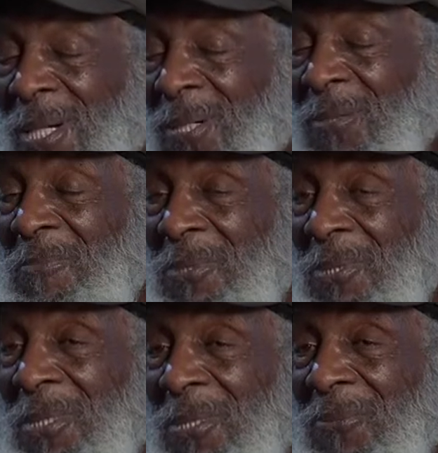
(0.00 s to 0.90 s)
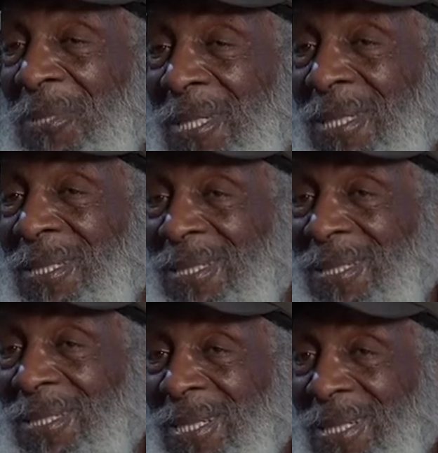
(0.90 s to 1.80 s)
your eye open because they're gonna get us
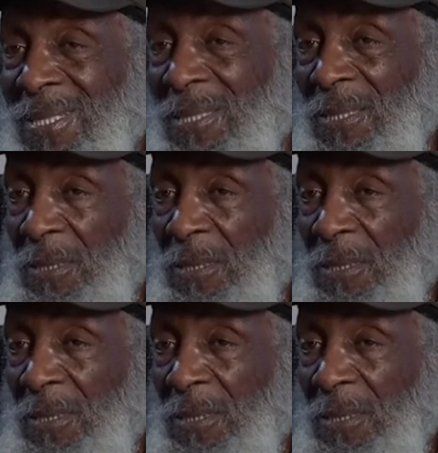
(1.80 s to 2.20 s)
tonight.